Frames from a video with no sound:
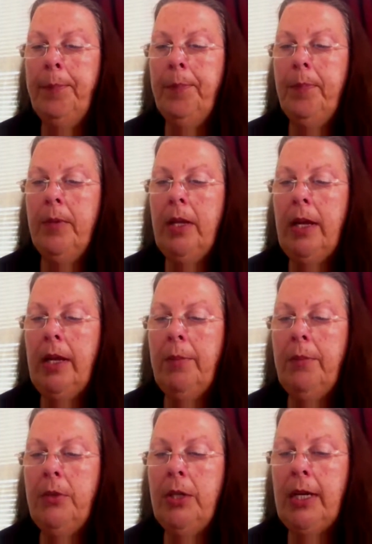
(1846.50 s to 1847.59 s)
Okay,
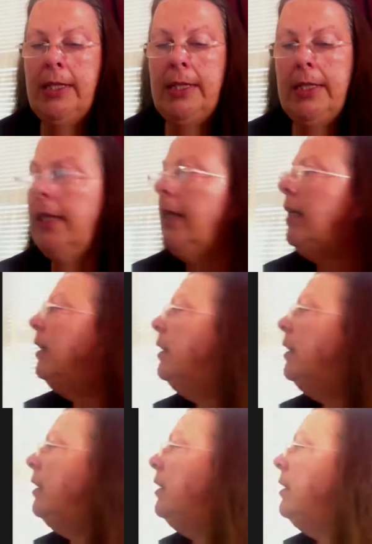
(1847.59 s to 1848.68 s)
I'm trying to see
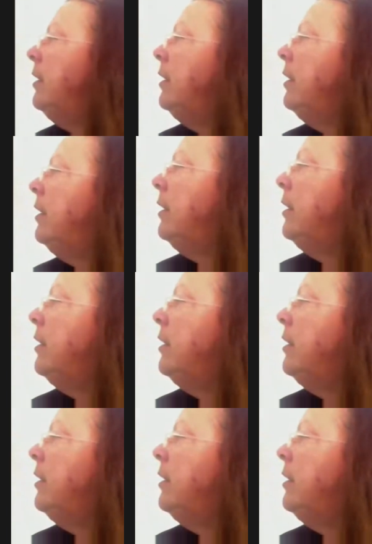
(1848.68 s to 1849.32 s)
because